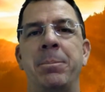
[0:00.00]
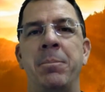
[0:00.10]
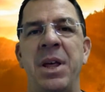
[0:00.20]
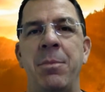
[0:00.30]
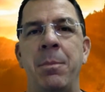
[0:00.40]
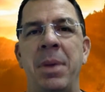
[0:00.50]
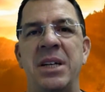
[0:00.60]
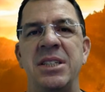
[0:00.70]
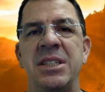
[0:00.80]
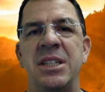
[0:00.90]
Myth
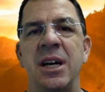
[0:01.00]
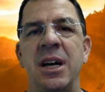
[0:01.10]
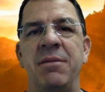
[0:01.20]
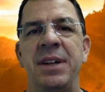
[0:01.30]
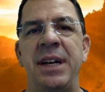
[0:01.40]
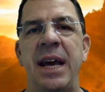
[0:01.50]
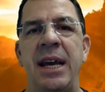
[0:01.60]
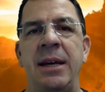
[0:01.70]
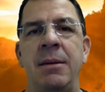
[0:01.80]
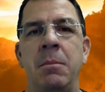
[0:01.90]
bust of the
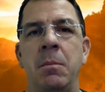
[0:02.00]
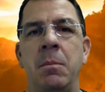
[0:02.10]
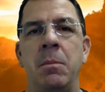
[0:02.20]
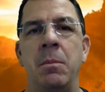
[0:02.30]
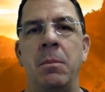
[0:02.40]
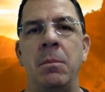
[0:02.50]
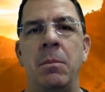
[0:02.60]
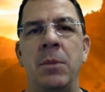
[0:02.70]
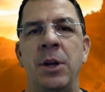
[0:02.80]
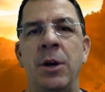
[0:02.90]
day.
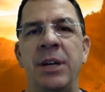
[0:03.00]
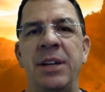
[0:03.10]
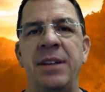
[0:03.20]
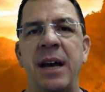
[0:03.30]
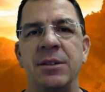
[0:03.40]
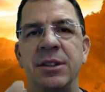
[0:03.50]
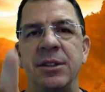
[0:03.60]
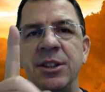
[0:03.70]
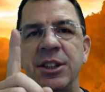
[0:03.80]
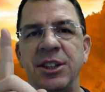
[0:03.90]
You don't need
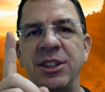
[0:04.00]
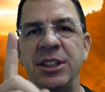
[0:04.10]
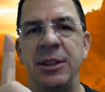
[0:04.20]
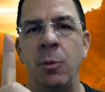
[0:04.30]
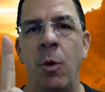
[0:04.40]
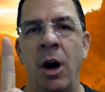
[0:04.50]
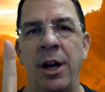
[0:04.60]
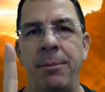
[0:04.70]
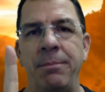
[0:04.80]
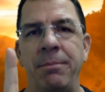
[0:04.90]
thousands, you just need
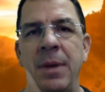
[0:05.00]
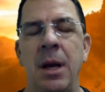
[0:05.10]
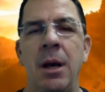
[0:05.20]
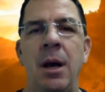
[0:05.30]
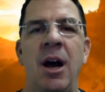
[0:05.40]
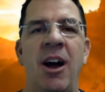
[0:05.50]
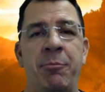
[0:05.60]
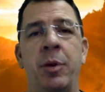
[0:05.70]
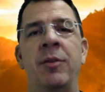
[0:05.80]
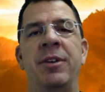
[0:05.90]
one.
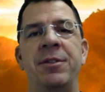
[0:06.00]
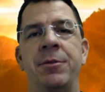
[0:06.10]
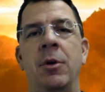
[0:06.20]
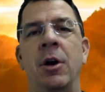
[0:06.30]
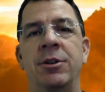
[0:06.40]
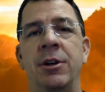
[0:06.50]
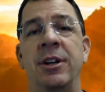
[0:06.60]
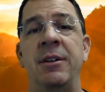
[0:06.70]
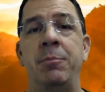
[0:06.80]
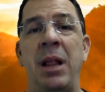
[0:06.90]
I've proven through
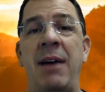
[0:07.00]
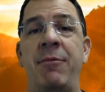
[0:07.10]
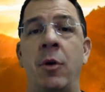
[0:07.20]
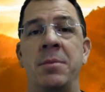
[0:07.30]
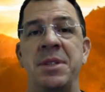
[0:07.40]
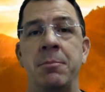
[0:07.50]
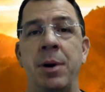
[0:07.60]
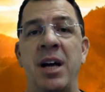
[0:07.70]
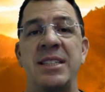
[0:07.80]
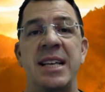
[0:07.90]
alternative platforms and
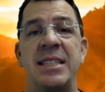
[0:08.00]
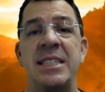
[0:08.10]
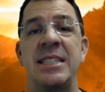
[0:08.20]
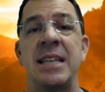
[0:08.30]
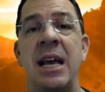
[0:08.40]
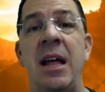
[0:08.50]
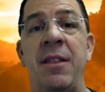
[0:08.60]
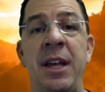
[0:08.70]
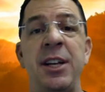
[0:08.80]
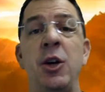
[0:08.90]
processes
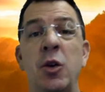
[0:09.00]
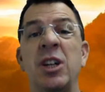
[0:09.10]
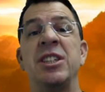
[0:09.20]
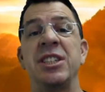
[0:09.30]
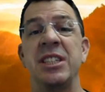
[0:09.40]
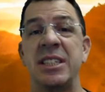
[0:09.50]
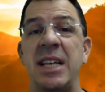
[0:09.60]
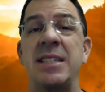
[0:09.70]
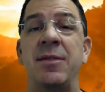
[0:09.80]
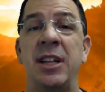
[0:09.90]
that you can
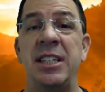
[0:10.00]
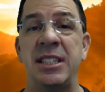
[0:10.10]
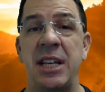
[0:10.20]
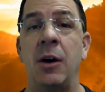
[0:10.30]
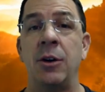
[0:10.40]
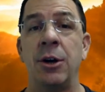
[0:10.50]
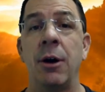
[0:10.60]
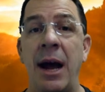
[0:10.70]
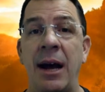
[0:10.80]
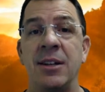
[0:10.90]
successfully sell
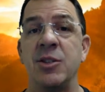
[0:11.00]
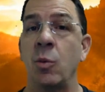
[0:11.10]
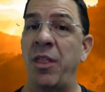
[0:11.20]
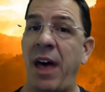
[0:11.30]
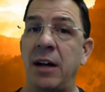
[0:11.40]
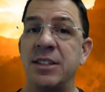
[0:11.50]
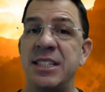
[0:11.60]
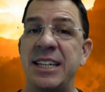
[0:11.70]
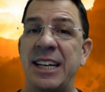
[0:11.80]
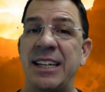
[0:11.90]
your house without
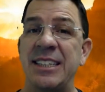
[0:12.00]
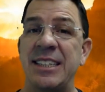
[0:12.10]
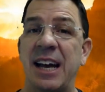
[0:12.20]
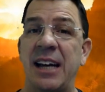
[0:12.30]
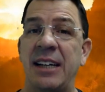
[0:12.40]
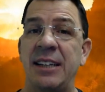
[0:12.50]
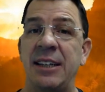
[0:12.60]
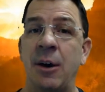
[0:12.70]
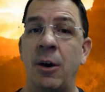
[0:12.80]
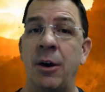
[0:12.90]
sticking a sign in the
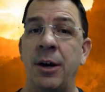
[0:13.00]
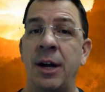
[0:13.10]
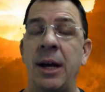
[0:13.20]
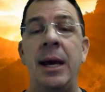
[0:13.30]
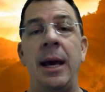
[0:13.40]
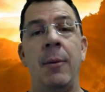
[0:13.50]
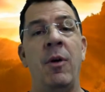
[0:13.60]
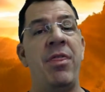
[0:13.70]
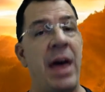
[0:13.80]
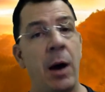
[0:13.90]
yard and
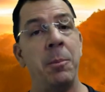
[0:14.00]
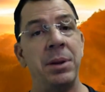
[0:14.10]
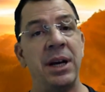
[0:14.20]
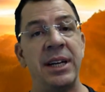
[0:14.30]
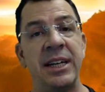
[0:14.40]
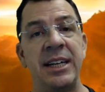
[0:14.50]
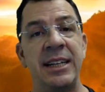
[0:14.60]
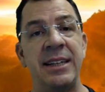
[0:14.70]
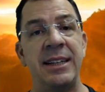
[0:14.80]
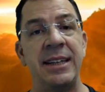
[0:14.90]
without plugging it
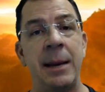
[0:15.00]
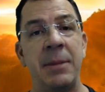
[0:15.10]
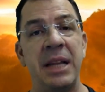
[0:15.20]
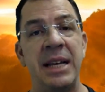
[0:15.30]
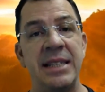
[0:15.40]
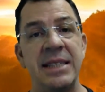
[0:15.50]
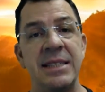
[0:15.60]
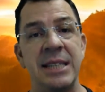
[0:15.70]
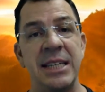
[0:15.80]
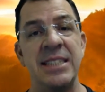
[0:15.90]
into the
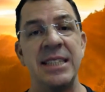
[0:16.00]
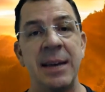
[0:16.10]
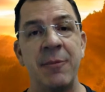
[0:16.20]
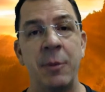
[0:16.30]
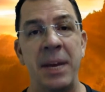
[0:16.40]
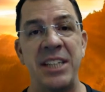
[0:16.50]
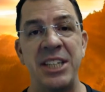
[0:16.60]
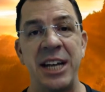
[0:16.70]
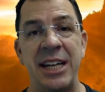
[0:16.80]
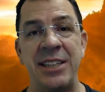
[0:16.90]
MLS. It's the
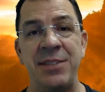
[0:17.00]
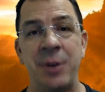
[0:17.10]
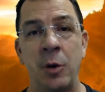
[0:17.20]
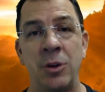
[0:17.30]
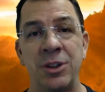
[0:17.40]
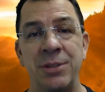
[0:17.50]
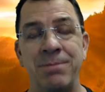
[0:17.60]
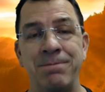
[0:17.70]
information age, folks.